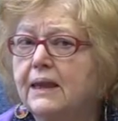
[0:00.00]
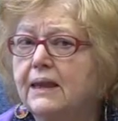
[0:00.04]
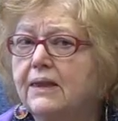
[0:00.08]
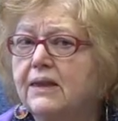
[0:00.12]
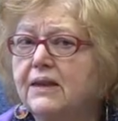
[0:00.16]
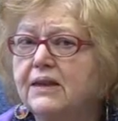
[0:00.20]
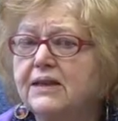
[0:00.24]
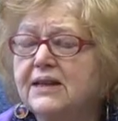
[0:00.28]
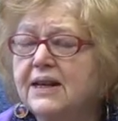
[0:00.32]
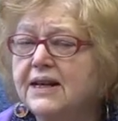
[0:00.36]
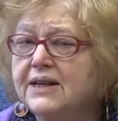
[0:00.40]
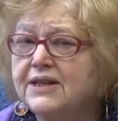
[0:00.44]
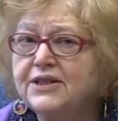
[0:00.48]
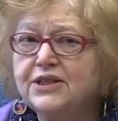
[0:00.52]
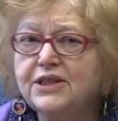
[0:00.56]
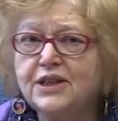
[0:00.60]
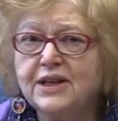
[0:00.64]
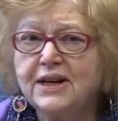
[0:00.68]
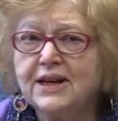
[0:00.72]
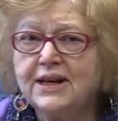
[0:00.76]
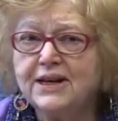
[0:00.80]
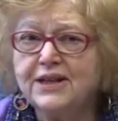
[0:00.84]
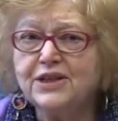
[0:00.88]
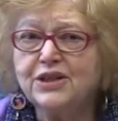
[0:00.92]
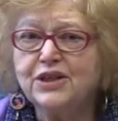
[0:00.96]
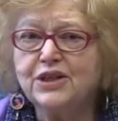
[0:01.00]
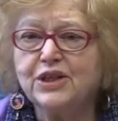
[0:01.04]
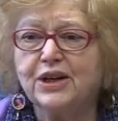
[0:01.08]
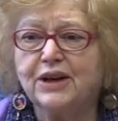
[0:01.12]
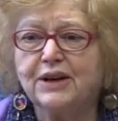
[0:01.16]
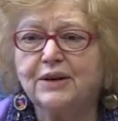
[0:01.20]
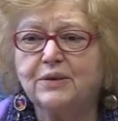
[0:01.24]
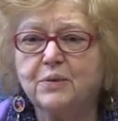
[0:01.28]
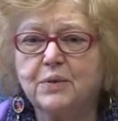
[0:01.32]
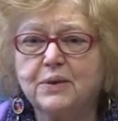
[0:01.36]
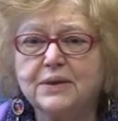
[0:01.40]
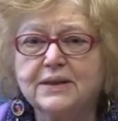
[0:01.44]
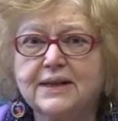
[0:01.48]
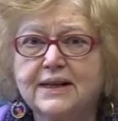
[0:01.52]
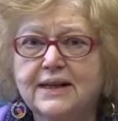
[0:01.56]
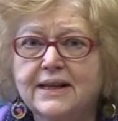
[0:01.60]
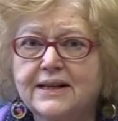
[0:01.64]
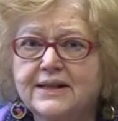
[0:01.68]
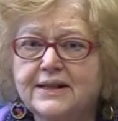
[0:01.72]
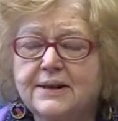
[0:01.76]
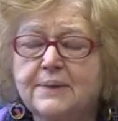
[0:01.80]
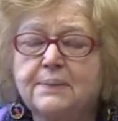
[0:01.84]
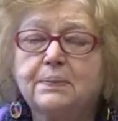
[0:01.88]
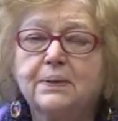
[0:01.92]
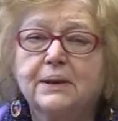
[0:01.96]
The destination was
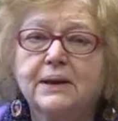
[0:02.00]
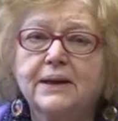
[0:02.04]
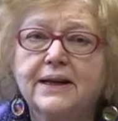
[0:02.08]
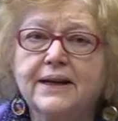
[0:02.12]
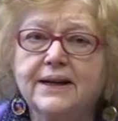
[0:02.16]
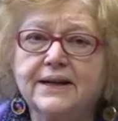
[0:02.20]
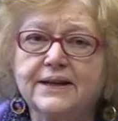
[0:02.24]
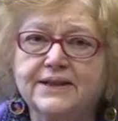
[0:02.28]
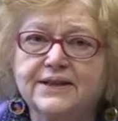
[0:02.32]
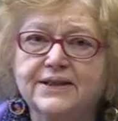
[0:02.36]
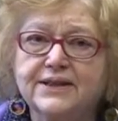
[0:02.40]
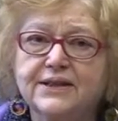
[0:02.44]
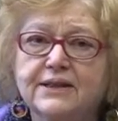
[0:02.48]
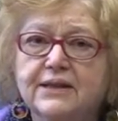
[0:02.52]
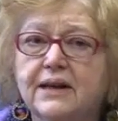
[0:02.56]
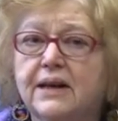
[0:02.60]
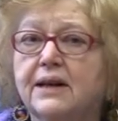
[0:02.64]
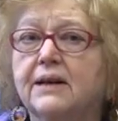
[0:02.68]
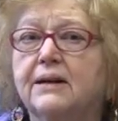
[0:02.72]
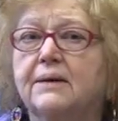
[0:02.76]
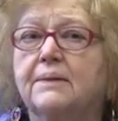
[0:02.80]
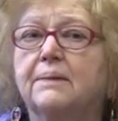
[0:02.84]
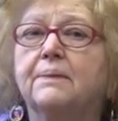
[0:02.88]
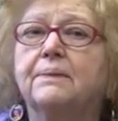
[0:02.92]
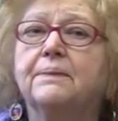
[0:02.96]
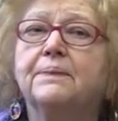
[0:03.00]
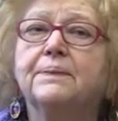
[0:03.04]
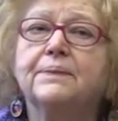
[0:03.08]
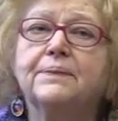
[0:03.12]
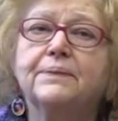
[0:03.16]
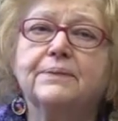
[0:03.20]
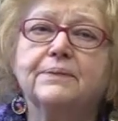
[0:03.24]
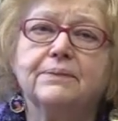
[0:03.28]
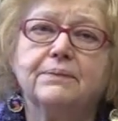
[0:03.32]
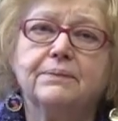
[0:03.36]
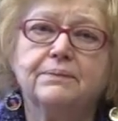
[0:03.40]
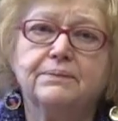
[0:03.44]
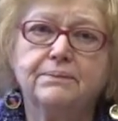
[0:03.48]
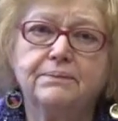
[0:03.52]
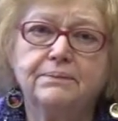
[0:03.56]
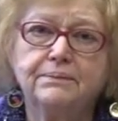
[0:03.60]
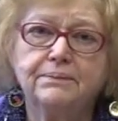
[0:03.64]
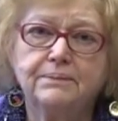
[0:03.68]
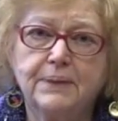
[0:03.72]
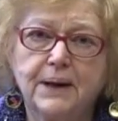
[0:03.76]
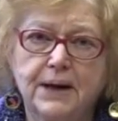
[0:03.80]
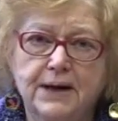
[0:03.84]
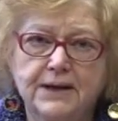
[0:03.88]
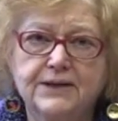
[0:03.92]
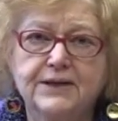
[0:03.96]
less a place than
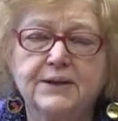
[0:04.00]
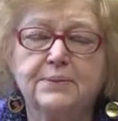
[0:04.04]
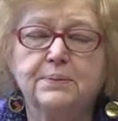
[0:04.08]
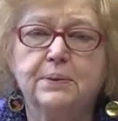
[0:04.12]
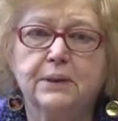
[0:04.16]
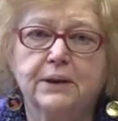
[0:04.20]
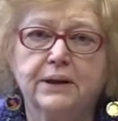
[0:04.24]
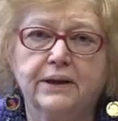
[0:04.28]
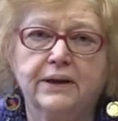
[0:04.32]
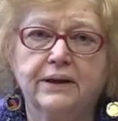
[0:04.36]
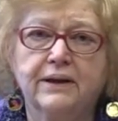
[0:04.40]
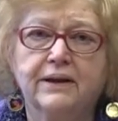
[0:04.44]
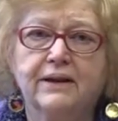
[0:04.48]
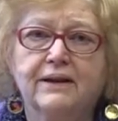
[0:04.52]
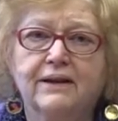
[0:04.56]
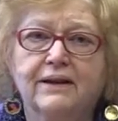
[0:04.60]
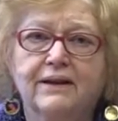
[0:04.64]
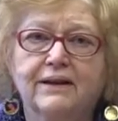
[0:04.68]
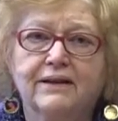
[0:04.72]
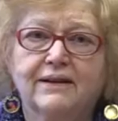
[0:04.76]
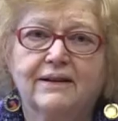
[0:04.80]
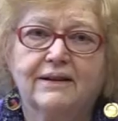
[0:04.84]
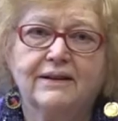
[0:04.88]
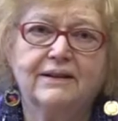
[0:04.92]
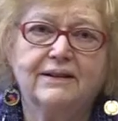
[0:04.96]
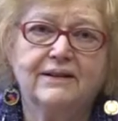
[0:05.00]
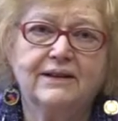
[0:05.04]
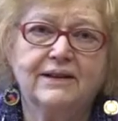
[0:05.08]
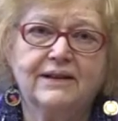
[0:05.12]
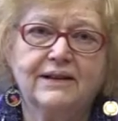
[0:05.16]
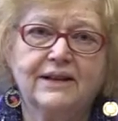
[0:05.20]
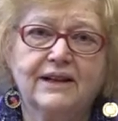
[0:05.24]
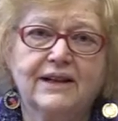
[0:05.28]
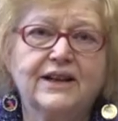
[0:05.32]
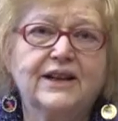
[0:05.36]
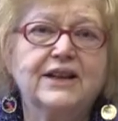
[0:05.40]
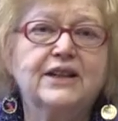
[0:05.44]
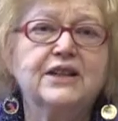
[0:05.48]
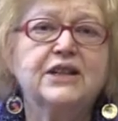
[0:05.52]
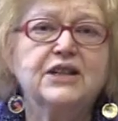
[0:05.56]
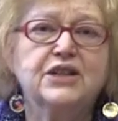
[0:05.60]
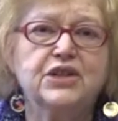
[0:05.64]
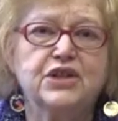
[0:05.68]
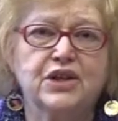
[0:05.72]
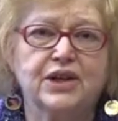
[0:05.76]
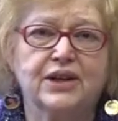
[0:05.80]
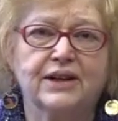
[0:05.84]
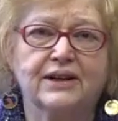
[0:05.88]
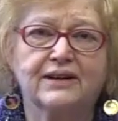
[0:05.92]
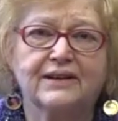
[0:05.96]
possibly a
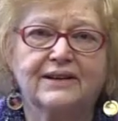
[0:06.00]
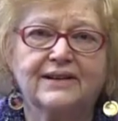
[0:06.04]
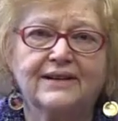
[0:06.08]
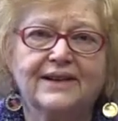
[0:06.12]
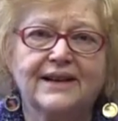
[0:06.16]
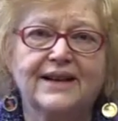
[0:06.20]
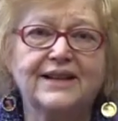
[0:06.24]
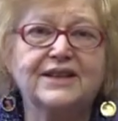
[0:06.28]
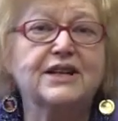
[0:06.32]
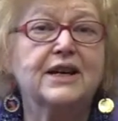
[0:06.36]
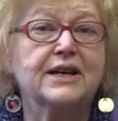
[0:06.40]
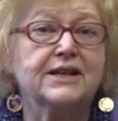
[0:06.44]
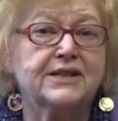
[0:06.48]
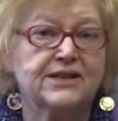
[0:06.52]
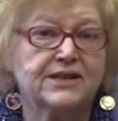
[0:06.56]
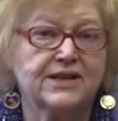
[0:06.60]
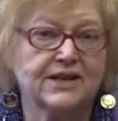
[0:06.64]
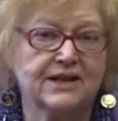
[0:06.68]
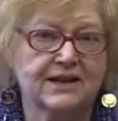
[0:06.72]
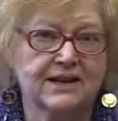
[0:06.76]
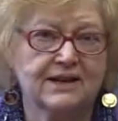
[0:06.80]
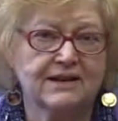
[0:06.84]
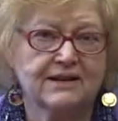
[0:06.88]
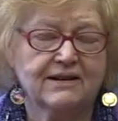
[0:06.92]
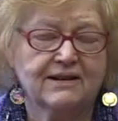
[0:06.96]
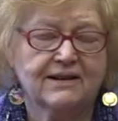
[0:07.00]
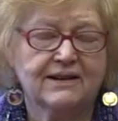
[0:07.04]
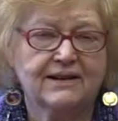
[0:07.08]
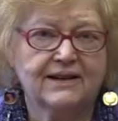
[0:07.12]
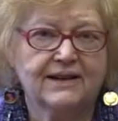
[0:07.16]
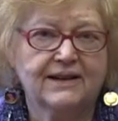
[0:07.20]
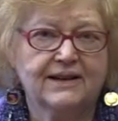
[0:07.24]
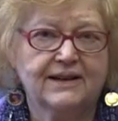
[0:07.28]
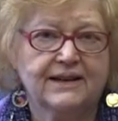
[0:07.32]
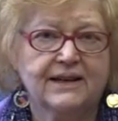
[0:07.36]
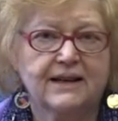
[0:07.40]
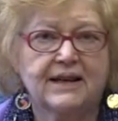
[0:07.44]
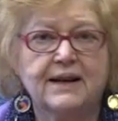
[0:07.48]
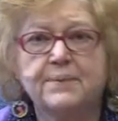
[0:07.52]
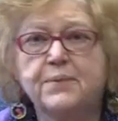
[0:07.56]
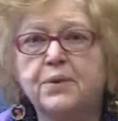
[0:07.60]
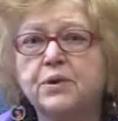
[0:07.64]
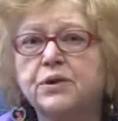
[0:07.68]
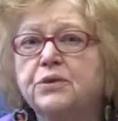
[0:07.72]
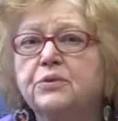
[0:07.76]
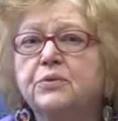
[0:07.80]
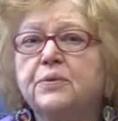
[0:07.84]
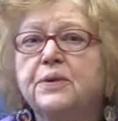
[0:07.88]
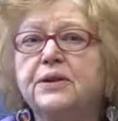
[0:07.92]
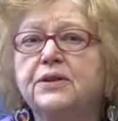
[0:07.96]
condition, a destiny. And I'm
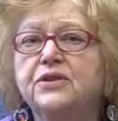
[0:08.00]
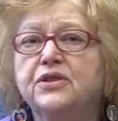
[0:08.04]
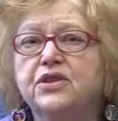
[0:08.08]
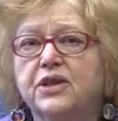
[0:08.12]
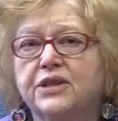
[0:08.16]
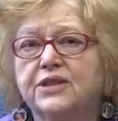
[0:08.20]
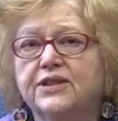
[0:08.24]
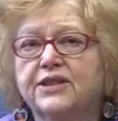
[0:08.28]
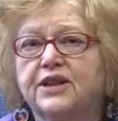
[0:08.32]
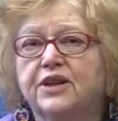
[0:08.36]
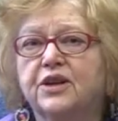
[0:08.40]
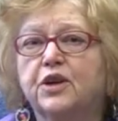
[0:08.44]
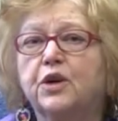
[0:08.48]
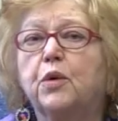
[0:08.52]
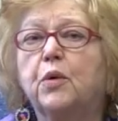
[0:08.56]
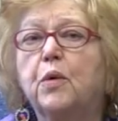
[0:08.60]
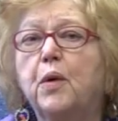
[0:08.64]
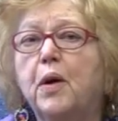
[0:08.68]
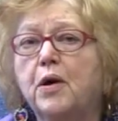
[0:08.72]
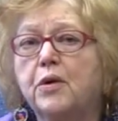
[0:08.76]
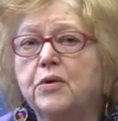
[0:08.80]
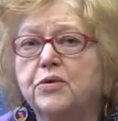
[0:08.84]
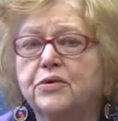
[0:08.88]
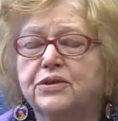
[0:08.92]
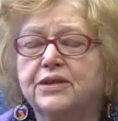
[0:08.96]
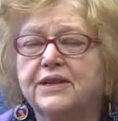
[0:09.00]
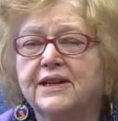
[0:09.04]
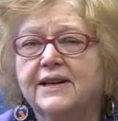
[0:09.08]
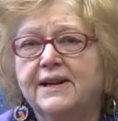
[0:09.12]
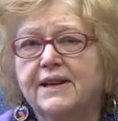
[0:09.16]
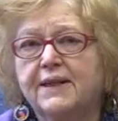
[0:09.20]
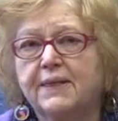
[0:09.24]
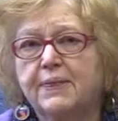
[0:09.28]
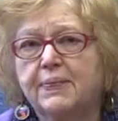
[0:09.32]
going to read just a quote